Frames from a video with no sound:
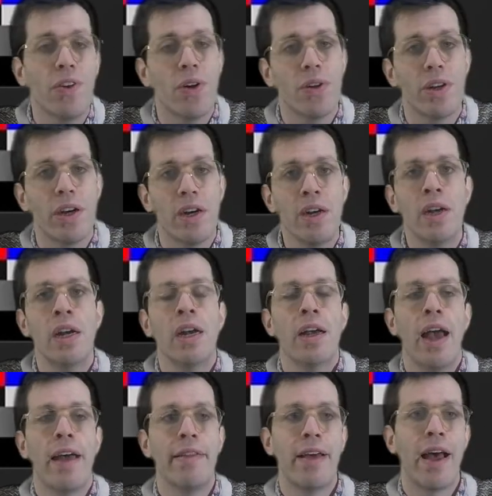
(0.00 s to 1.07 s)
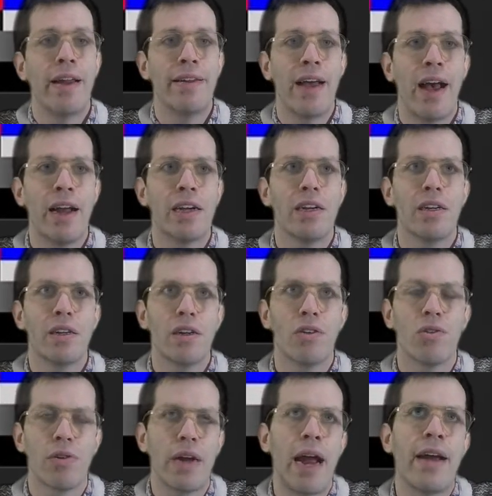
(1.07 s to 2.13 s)
folder, and then that
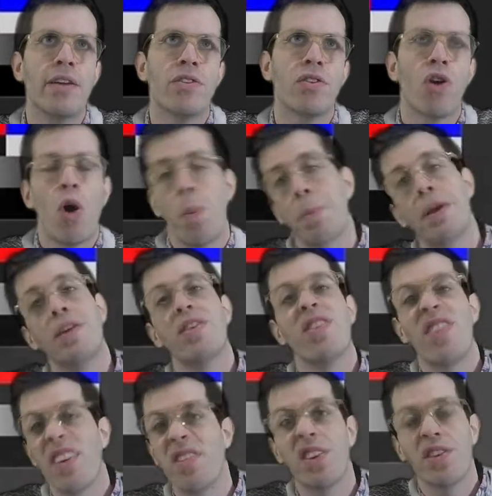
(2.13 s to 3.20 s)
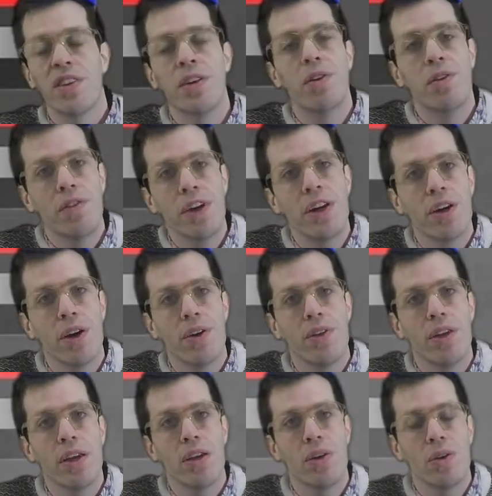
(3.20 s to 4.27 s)
creates copies of every single video
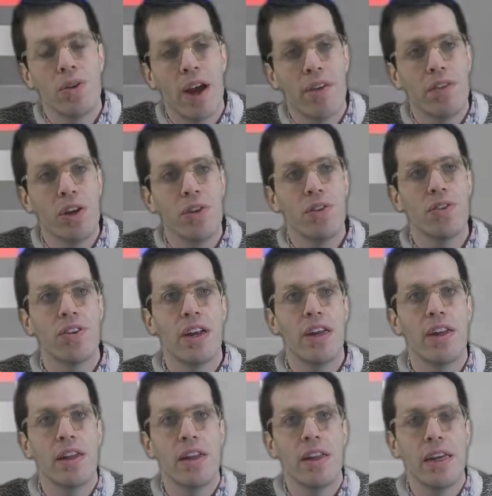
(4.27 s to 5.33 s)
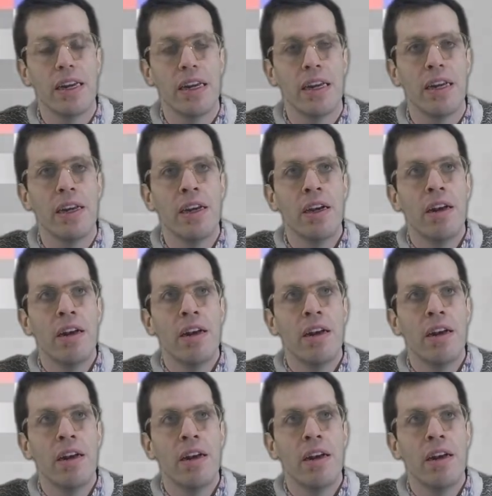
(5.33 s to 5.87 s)
that you have used in the